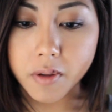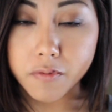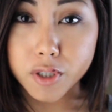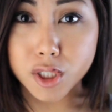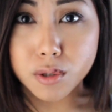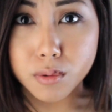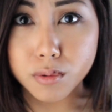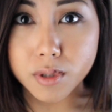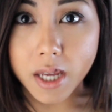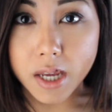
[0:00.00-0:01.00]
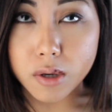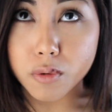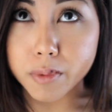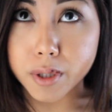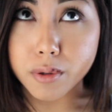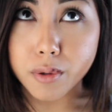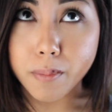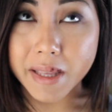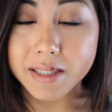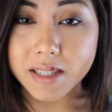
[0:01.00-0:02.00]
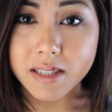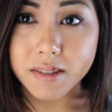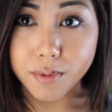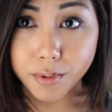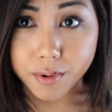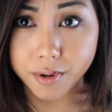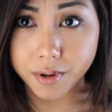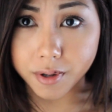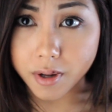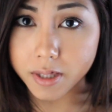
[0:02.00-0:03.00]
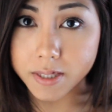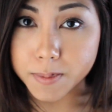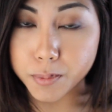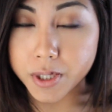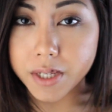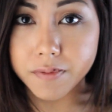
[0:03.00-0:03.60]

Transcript: For shoes, I normally go to Macy's or Call It Spring